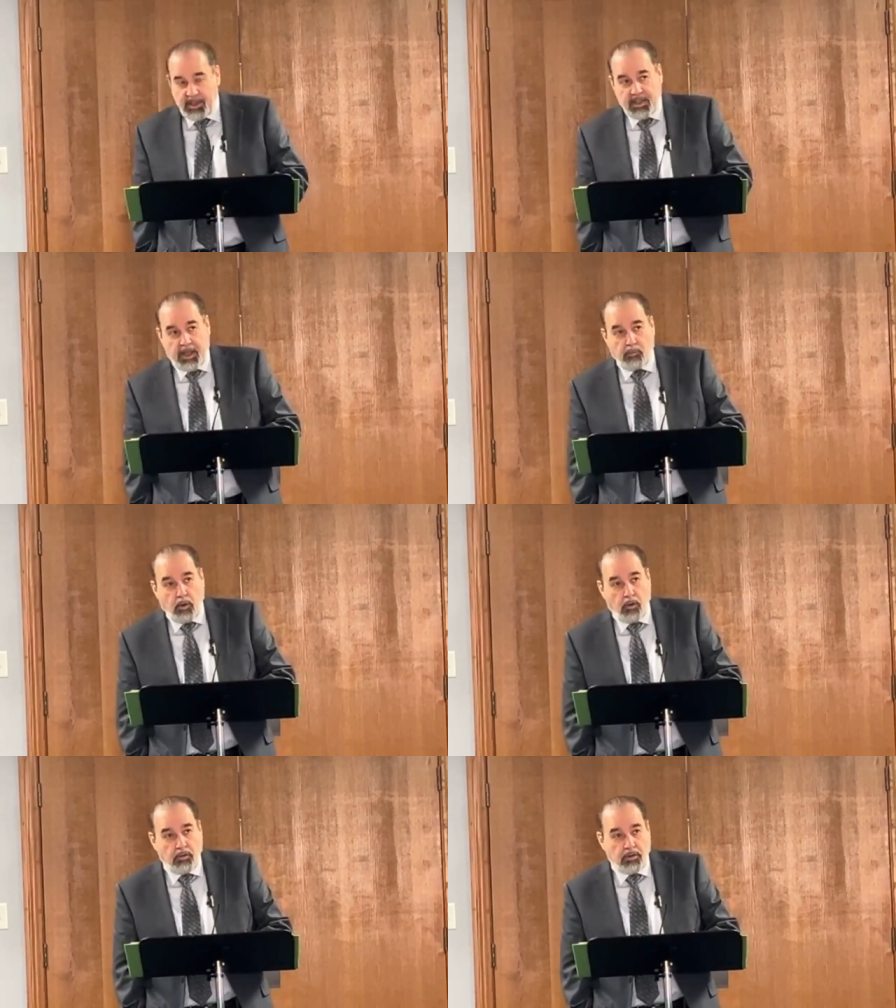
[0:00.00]
because they
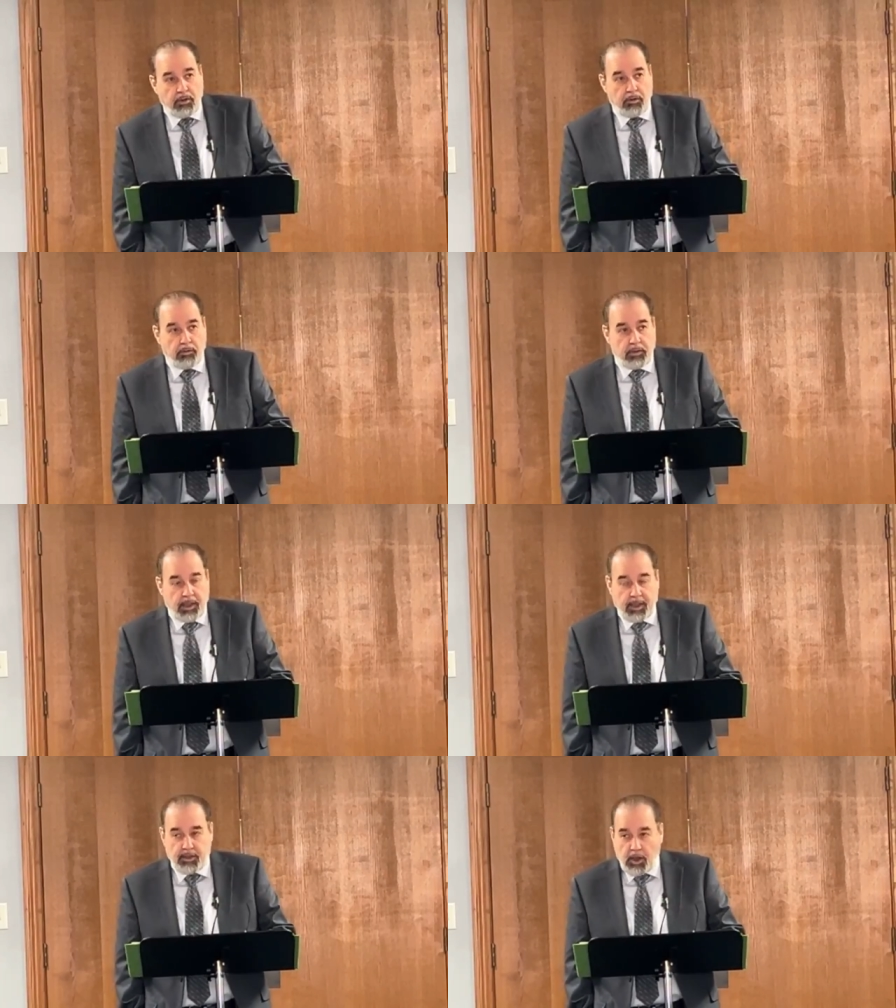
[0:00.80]
won't
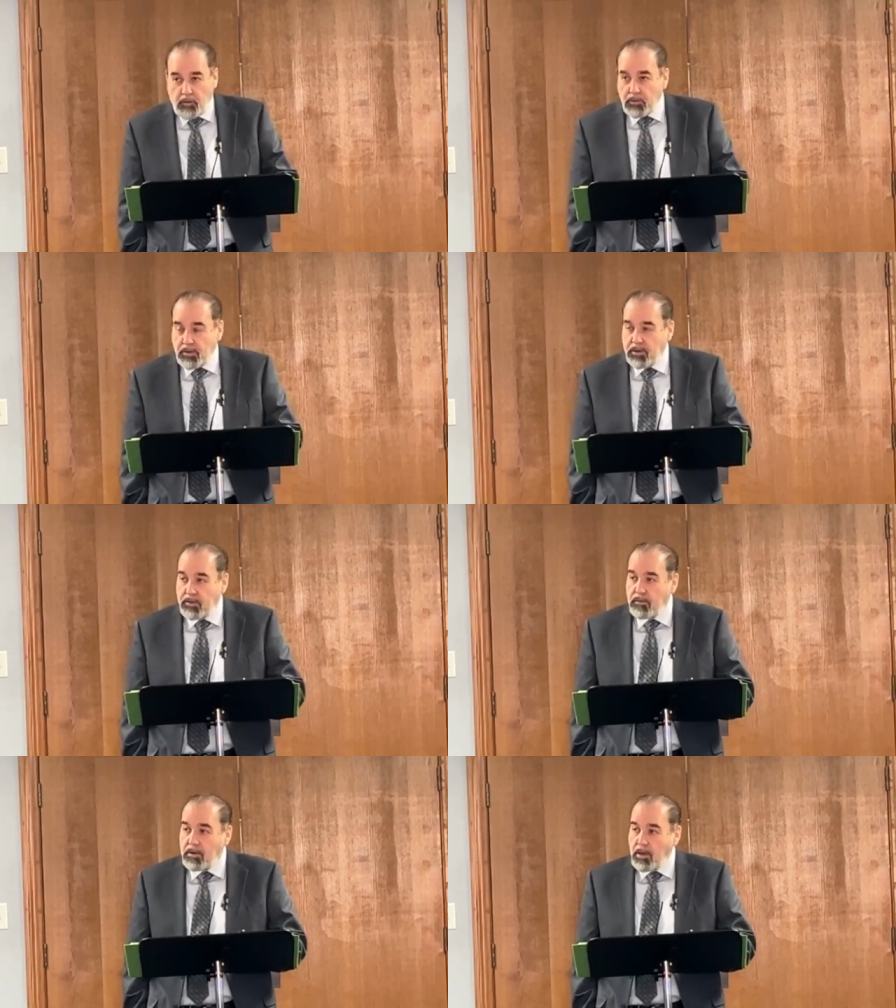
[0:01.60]
do, they don't
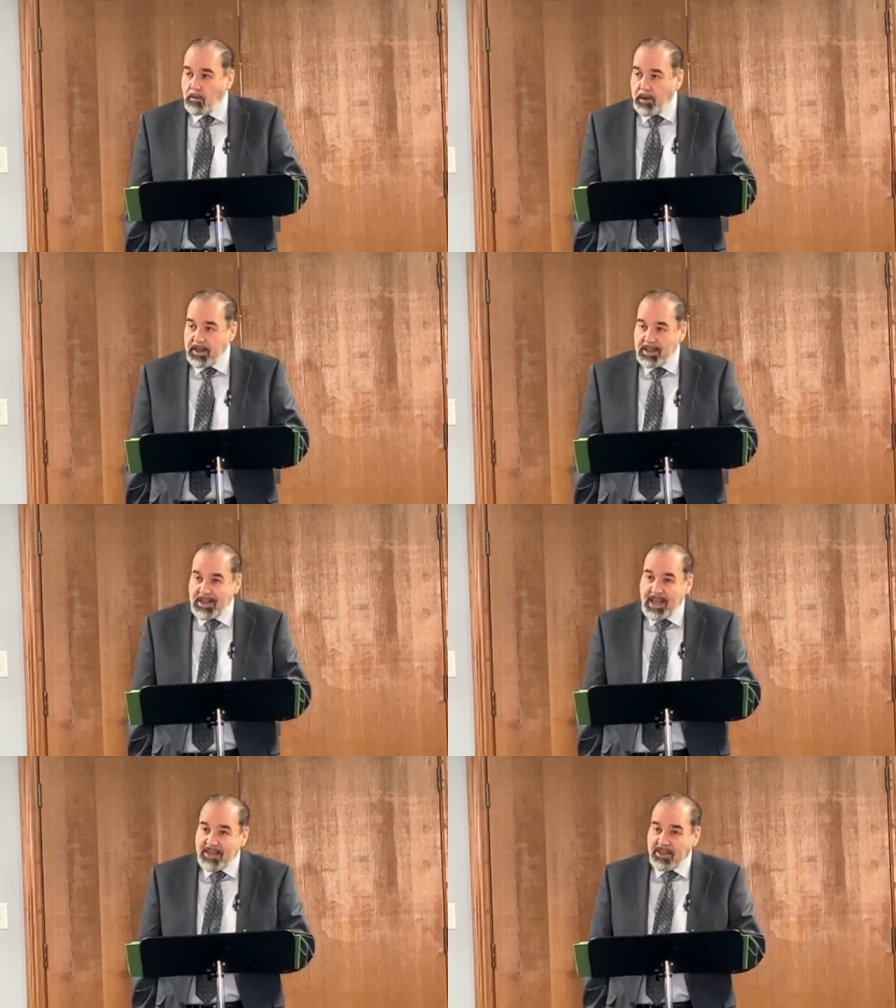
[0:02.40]
do what
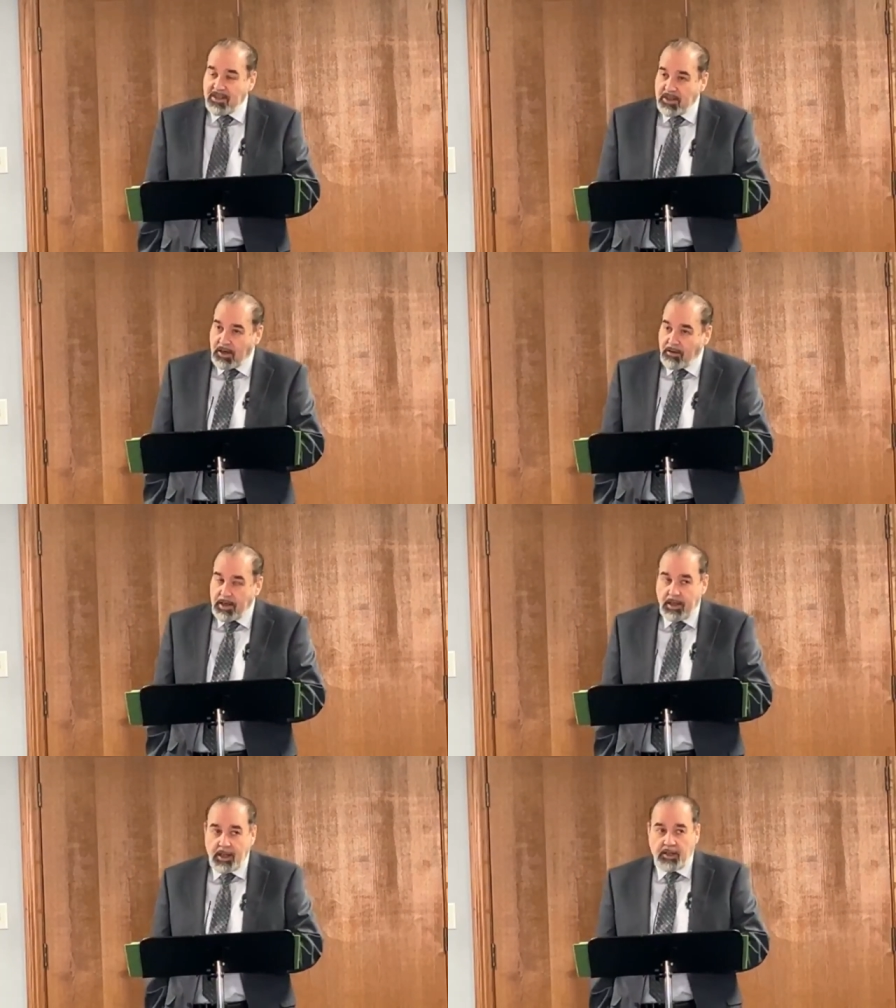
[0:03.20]
is
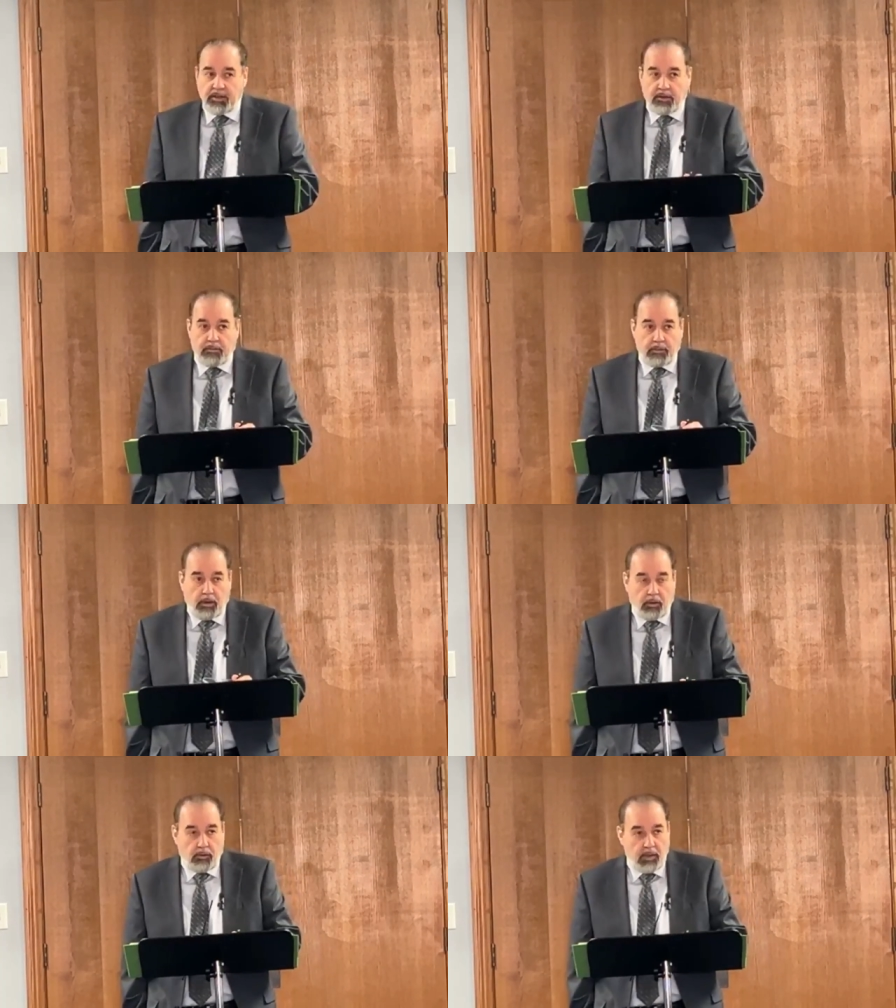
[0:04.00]
necessary to
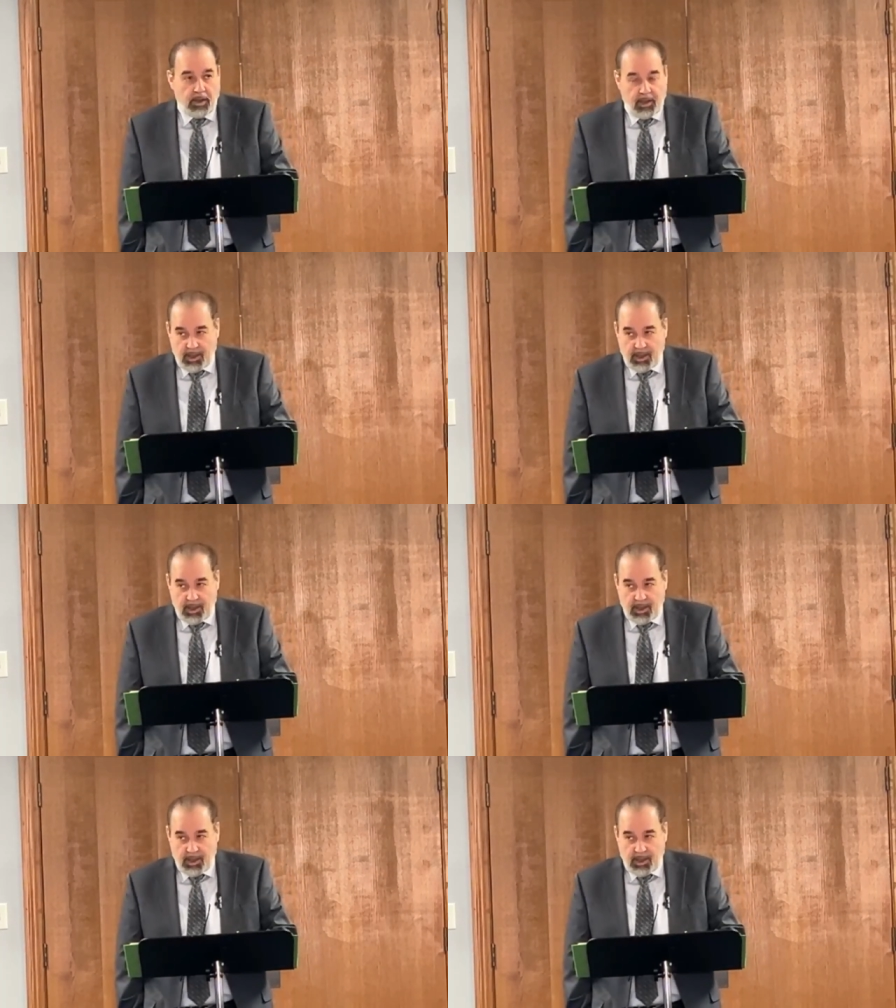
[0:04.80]
grow